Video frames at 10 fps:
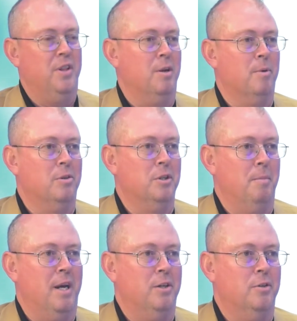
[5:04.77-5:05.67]
the emergency
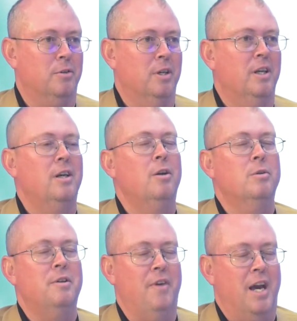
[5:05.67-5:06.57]
managers.
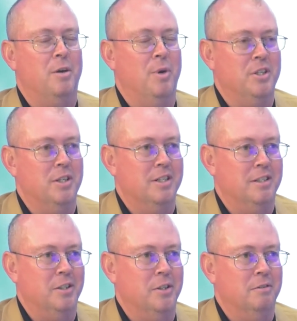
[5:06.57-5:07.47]
those evacuation
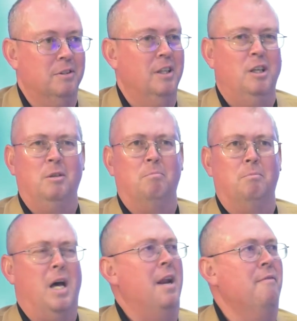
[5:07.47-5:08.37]
decisions,
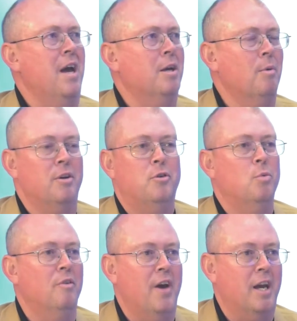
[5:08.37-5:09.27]
not evacuate, to
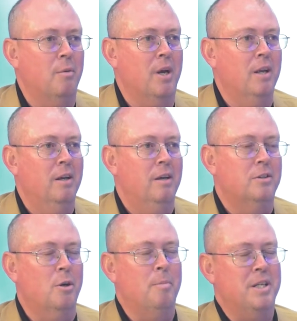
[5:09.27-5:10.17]
evacuate,
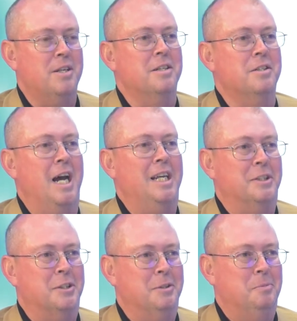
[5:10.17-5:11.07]
it's all based on
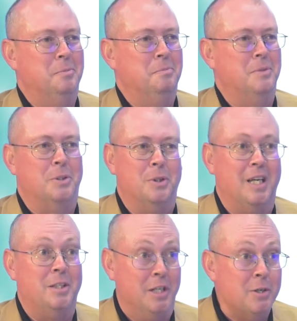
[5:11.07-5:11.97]
science. It's, right.
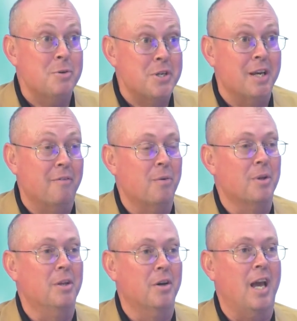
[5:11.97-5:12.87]
It's interesting if you
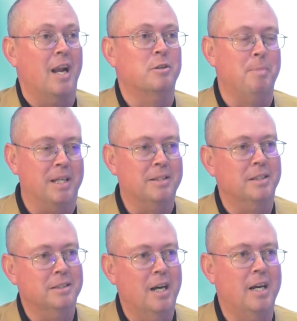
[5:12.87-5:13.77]
really look at it, it's based
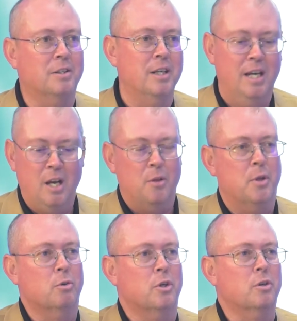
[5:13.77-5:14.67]
on science.
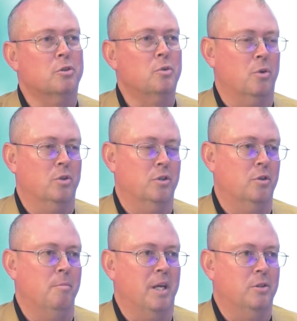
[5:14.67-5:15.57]
Those are your sources,
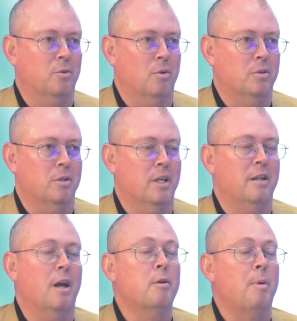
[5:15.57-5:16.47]
your main sources. And
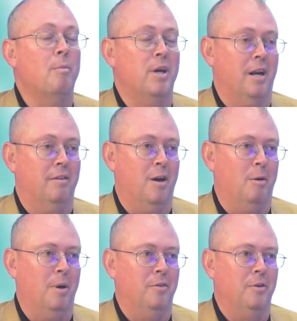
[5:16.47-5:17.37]
the other part we got to talk
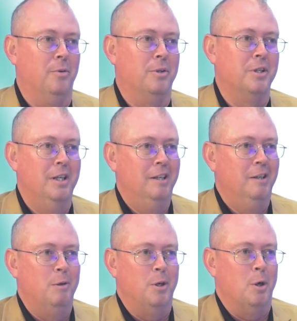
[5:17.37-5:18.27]
about too is,
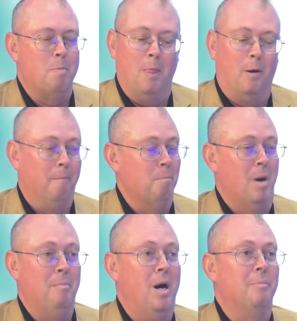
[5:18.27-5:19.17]
you know, look,
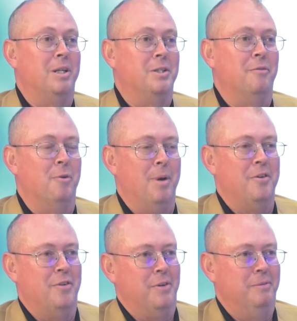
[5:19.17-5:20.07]
my mom gets
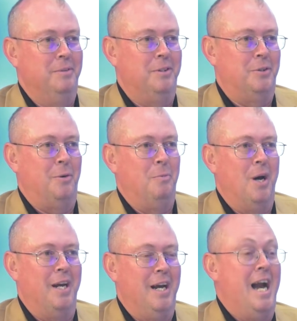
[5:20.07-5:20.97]
information a certain
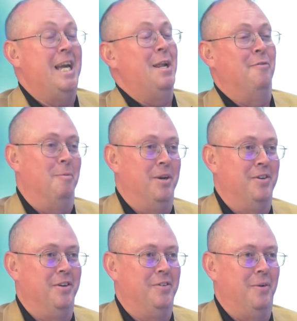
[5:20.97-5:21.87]
way, I get
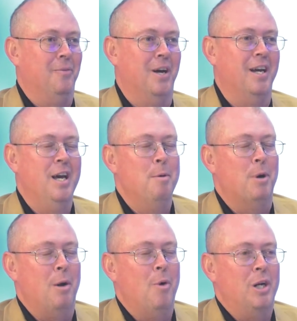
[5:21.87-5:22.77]
information a certain way, yep. but
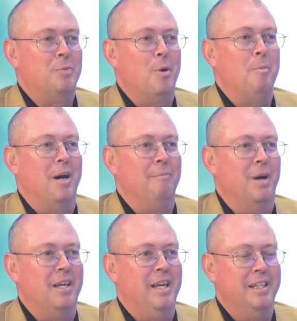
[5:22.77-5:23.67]
I watch where my,
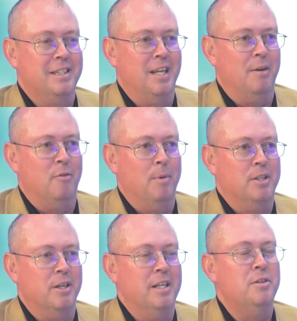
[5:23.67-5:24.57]
my kids get
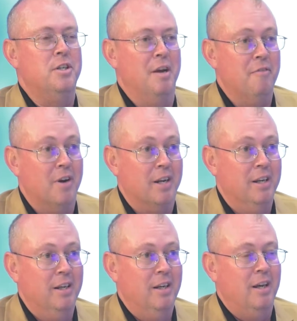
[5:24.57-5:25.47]
information, it's different.
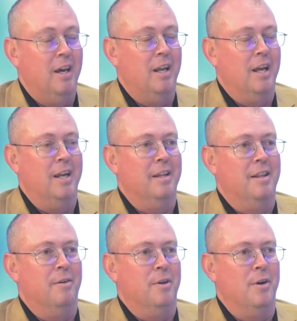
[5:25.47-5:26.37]
And, and
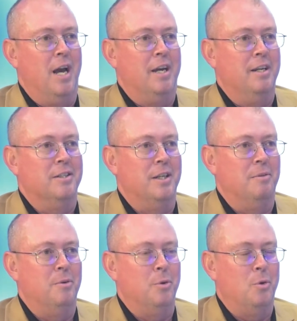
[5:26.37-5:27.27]
it, they're not going to sit
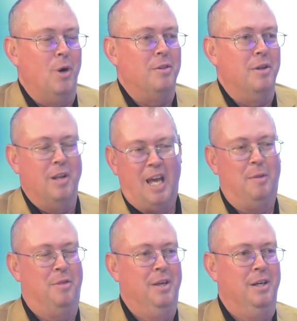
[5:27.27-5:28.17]
through quite the
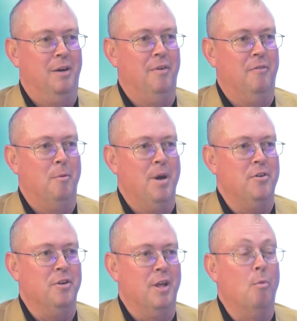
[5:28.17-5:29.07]
length of
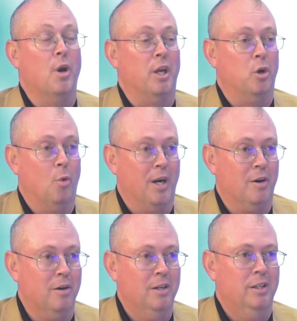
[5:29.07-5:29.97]
information. They want it
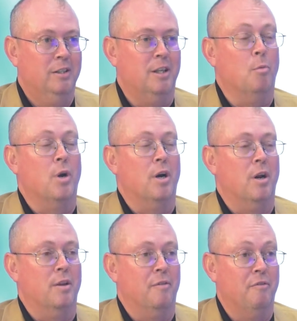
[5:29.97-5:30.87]
quicker, they want it
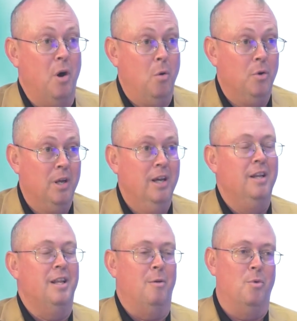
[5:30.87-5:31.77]
on their phone,
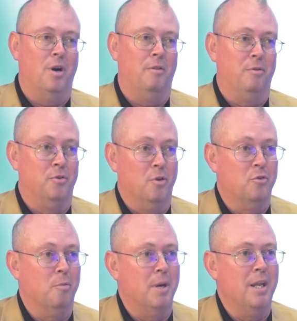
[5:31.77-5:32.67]
they want it through
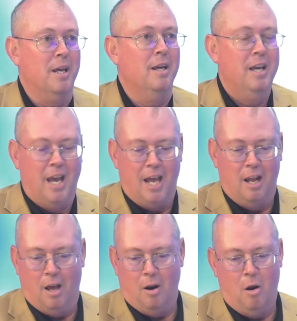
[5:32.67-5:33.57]
social media, and,
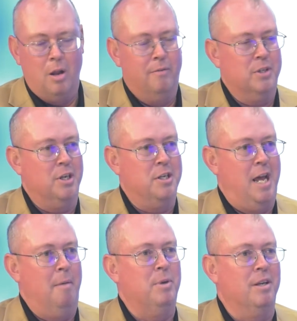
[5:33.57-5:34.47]
and all of us
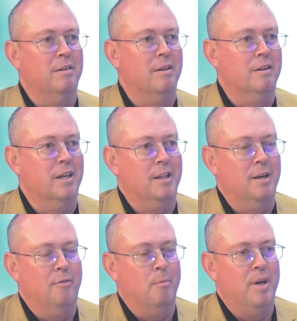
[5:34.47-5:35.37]
adapting to, to get that
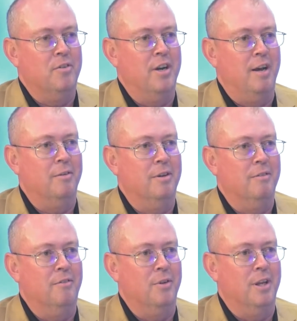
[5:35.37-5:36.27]
information out
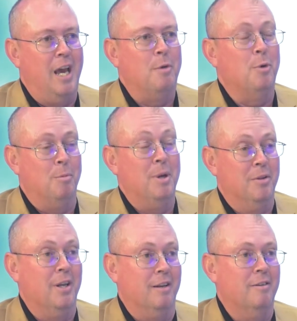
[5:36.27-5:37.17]
for the
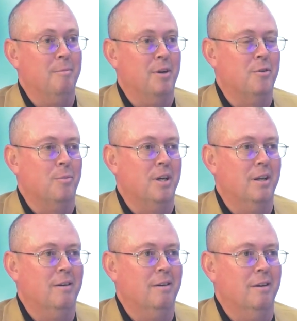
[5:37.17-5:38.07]
equitability to make sure we
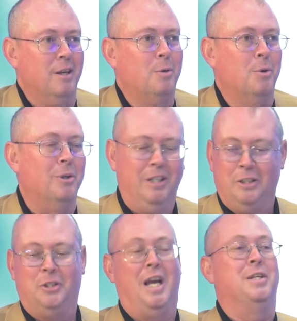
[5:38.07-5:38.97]
get equal
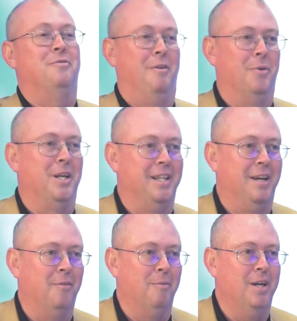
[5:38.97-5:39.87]
chance for everyone to get that
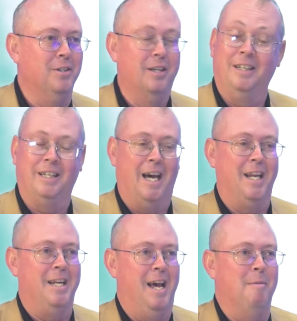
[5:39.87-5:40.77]
information, got to
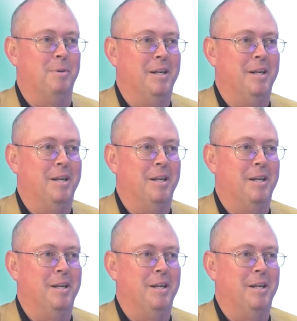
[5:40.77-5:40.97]
adapt.